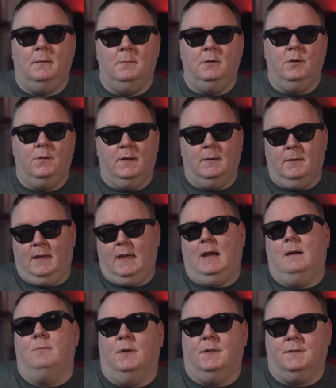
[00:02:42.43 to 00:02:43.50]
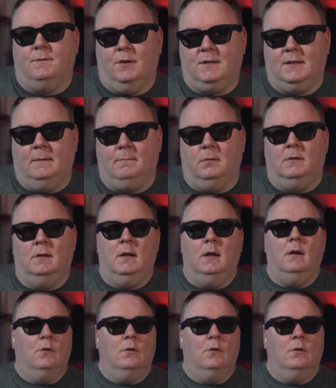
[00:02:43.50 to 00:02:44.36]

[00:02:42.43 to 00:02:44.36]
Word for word: I mean, you think about the cameras, for example.